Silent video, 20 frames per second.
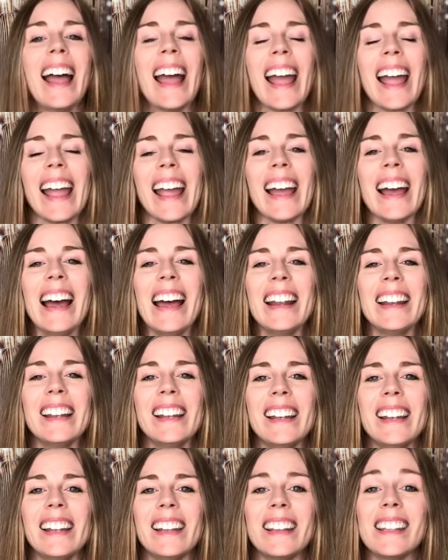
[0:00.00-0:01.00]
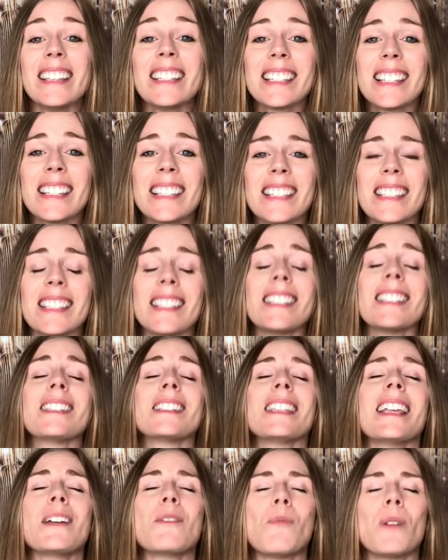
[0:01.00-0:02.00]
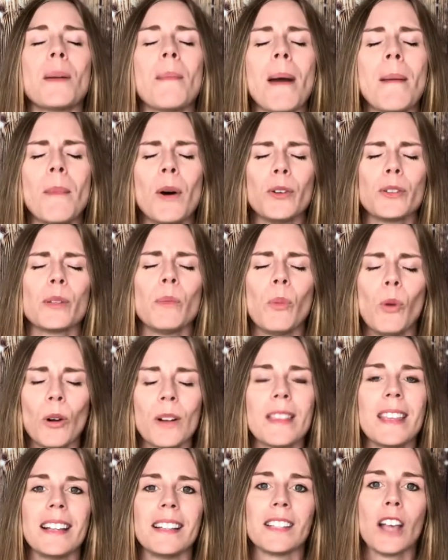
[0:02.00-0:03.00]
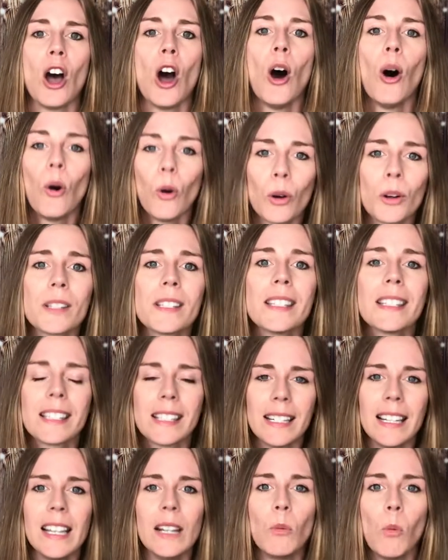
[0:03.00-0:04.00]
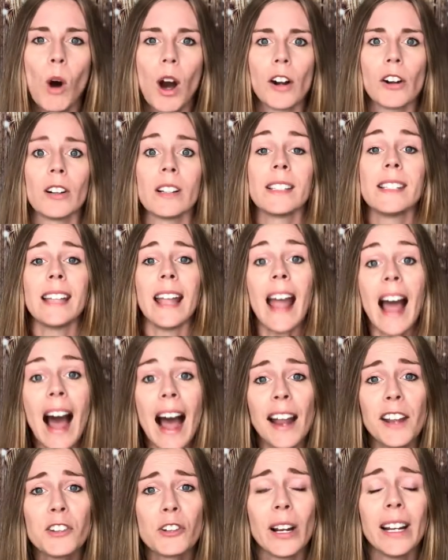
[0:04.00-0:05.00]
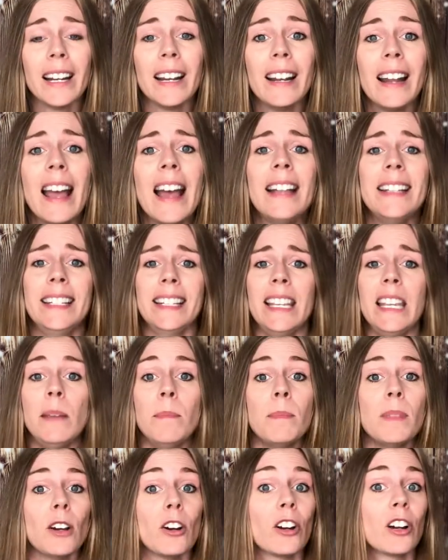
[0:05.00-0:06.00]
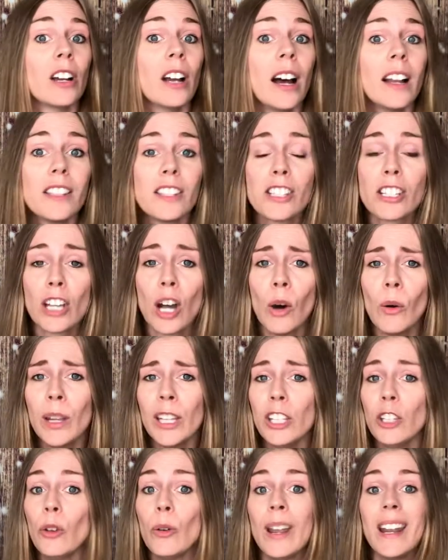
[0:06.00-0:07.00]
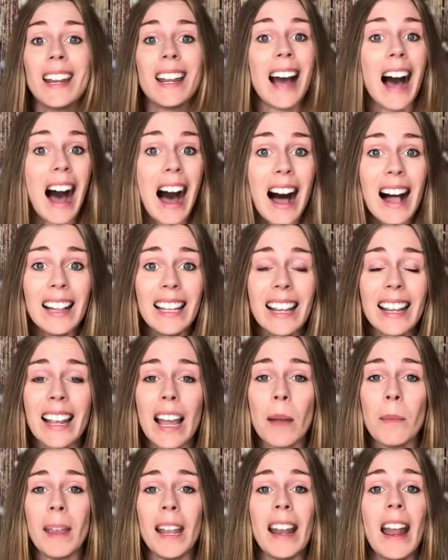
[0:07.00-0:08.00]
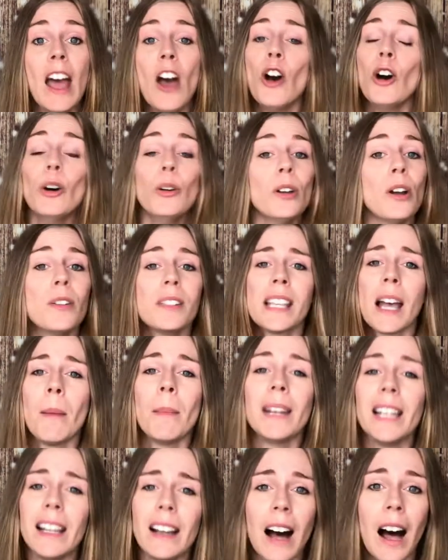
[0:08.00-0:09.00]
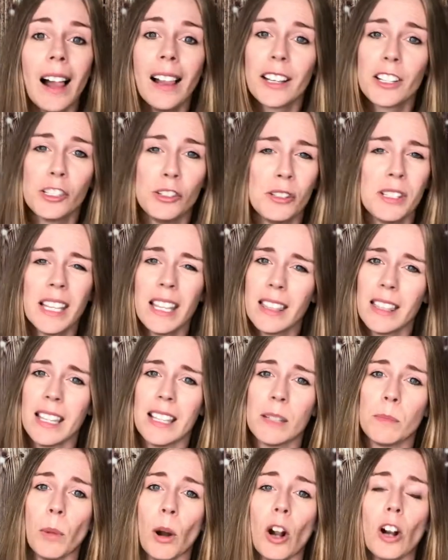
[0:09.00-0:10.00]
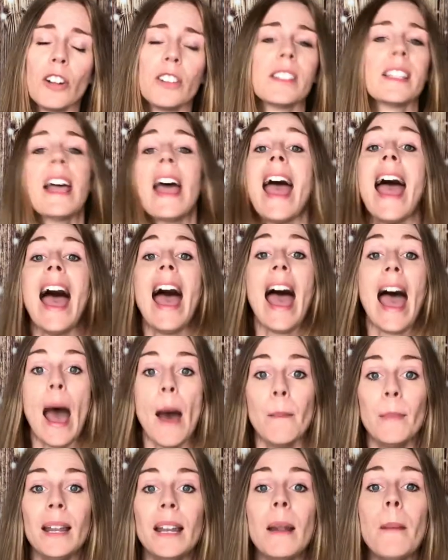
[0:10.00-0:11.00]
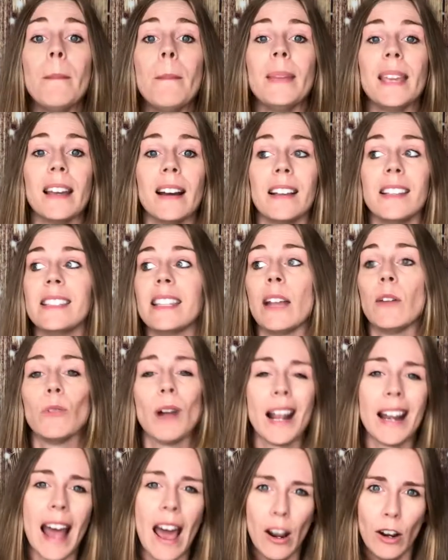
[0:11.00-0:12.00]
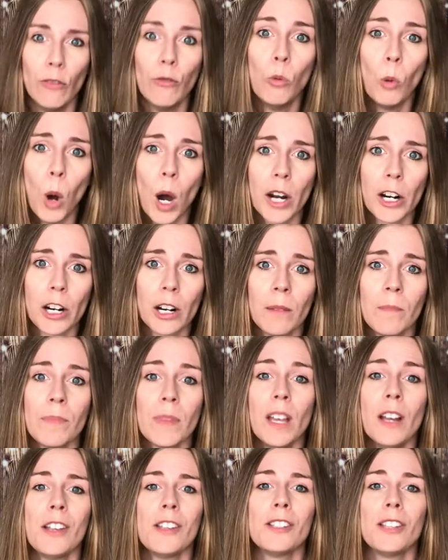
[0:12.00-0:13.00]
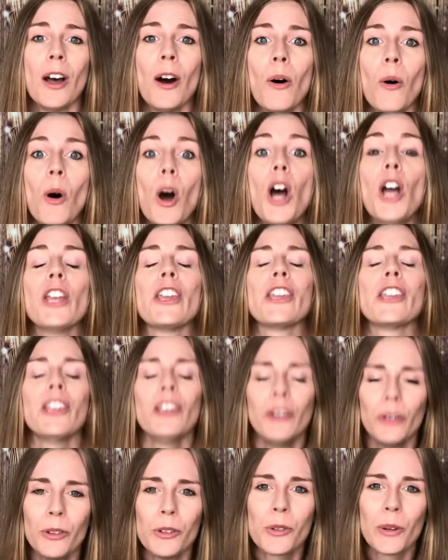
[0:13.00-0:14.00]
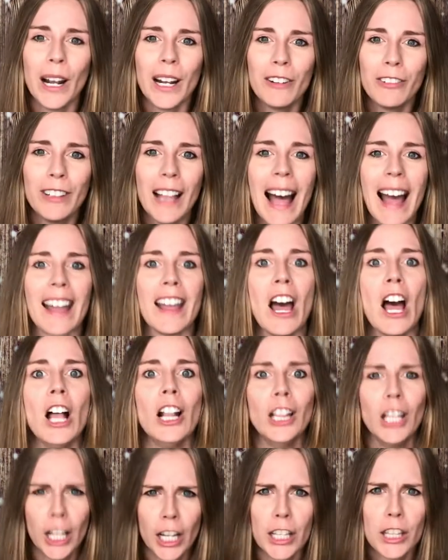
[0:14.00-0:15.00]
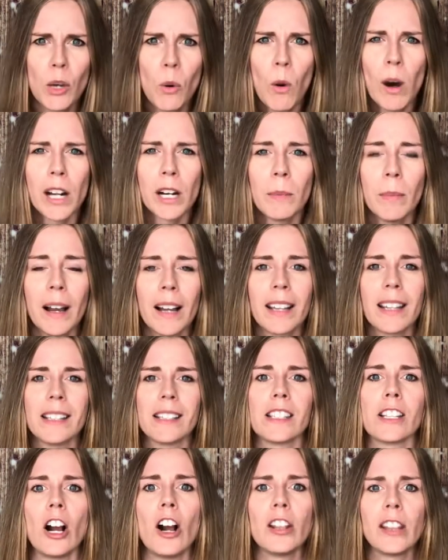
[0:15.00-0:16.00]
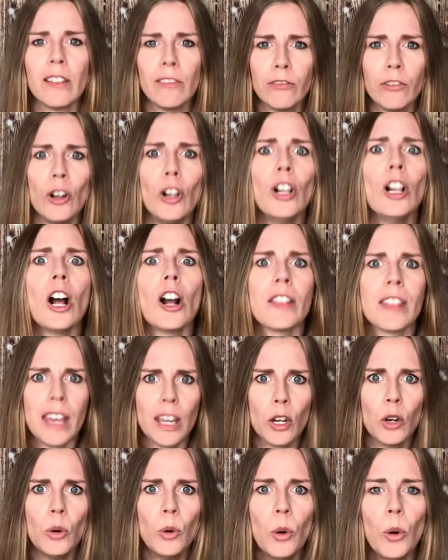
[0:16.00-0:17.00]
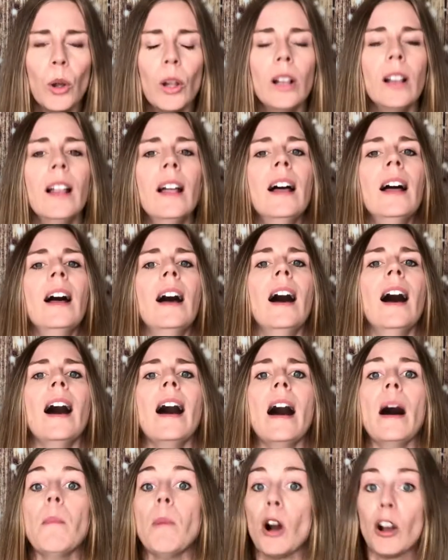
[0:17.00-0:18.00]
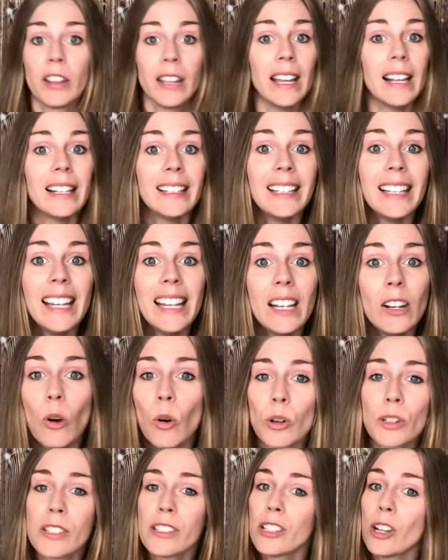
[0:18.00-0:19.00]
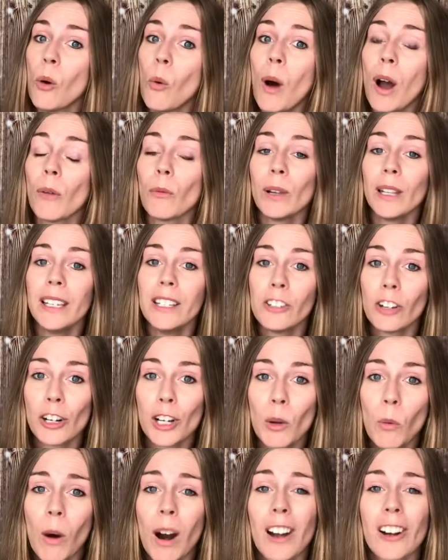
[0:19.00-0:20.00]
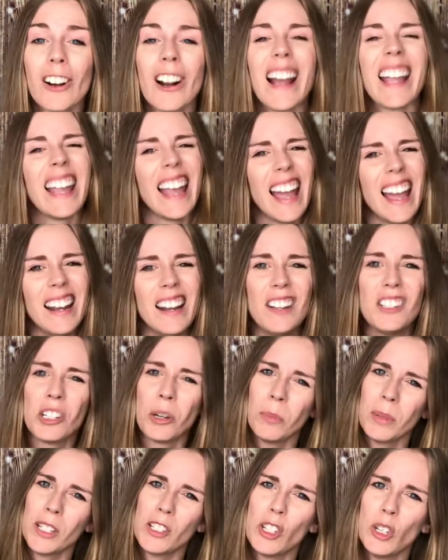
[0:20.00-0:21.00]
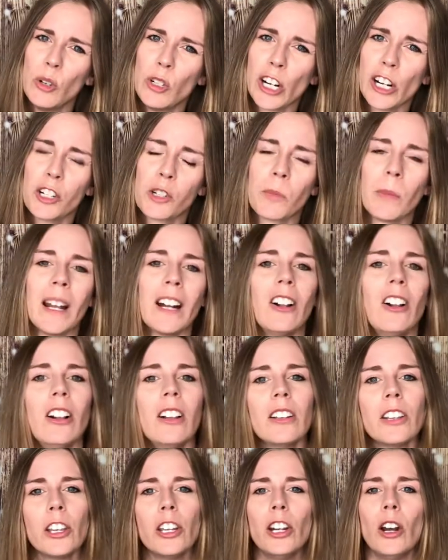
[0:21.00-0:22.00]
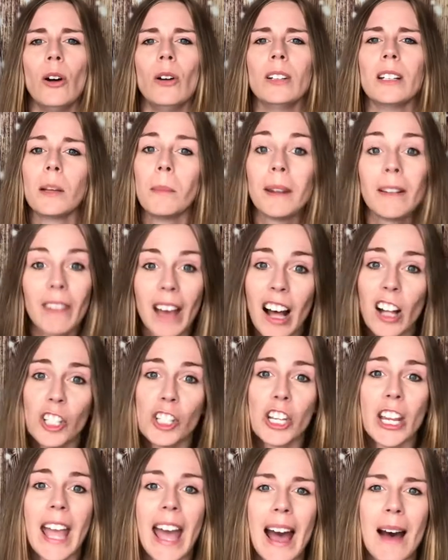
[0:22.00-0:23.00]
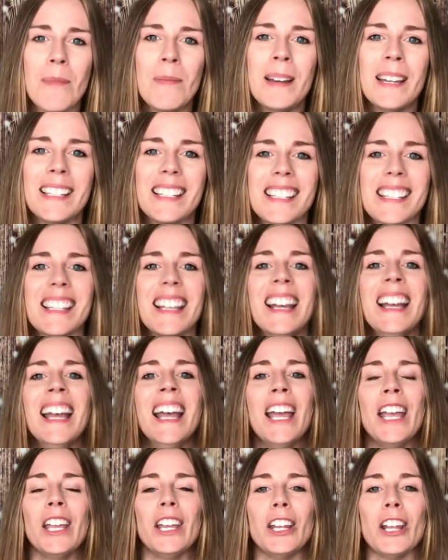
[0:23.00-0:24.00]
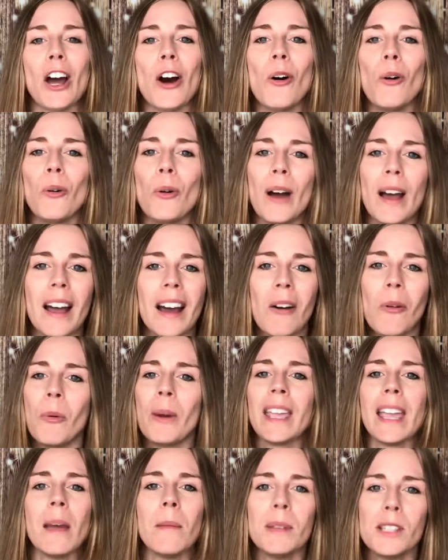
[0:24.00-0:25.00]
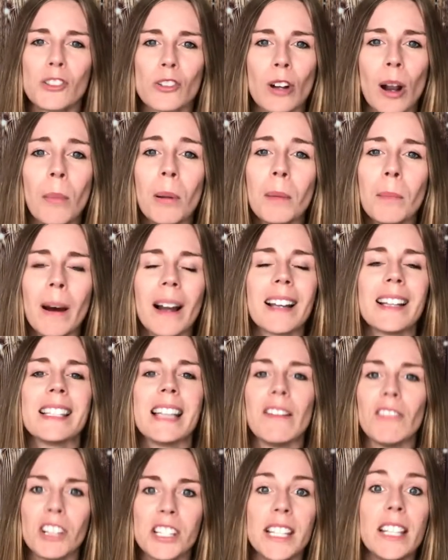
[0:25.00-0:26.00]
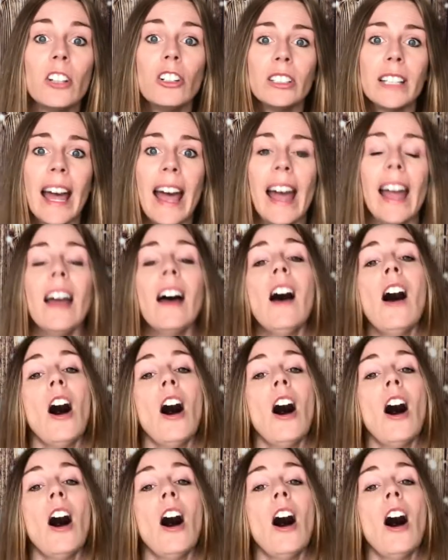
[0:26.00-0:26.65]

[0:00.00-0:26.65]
And this is like one of my most important things. Horses need water to stay hydrated, to keep their guts going. You can colic. I mean, who knows how many colics you see at these barns happen because they run out of water. So huge red flag. Look at the water buckets. Are they full? Are they cool? Are they clean? Horses don't want really dirty water. Again, don't be too judgmental. You know, a little bit of algae happens. You know, we can't be scrubbing buckets every single day.